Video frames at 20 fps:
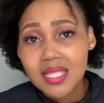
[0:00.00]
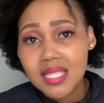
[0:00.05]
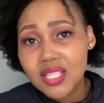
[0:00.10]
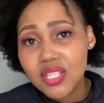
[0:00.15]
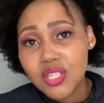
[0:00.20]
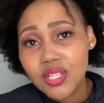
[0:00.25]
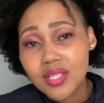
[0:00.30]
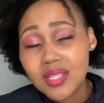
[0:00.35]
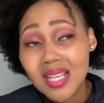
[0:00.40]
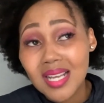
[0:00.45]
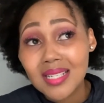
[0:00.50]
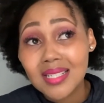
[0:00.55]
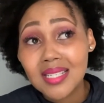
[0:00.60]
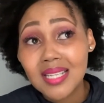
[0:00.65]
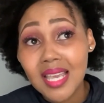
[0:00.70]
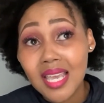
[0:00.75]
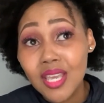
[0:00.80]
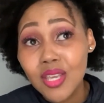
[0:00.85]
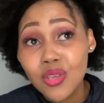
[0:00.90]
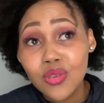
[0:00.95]
just
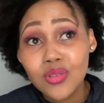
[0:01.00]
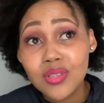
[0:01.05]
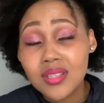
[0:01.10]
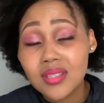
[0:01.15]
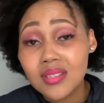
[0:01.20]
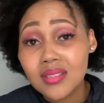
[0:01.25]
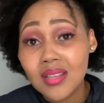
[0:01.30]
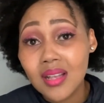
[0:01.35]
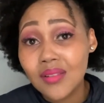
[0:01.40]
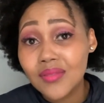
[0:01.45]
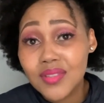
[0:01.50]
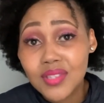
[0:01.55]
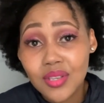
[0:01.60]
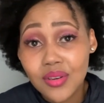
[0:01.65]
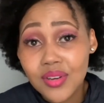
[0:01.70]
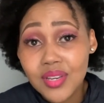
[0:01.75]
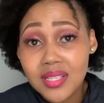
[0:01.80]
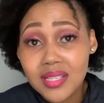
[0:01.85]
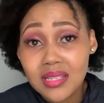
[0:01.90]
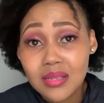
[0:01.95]
take yourself
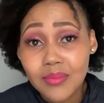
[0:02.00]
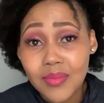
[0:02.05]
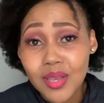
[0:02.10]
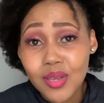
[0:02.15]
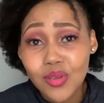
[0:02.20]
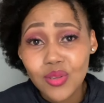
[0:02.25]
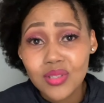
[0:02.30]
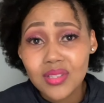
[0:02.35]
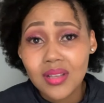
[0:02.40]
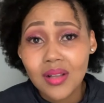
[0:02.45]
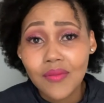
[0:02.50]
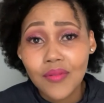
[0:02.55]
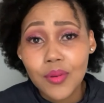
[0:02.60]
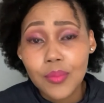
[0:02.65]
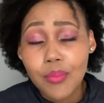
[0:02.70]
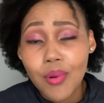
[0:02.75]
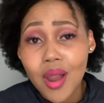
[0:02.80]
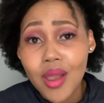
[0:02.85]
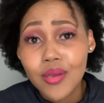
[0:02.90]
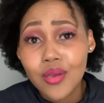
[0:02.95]
seriously, make yourself a
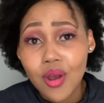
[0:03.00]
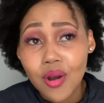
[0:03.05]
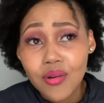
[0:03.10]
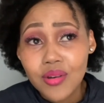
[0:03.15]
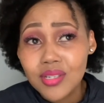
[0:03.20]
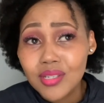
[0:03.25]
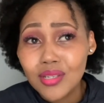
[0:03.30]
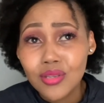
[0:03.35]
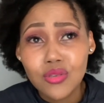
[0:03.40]
priority.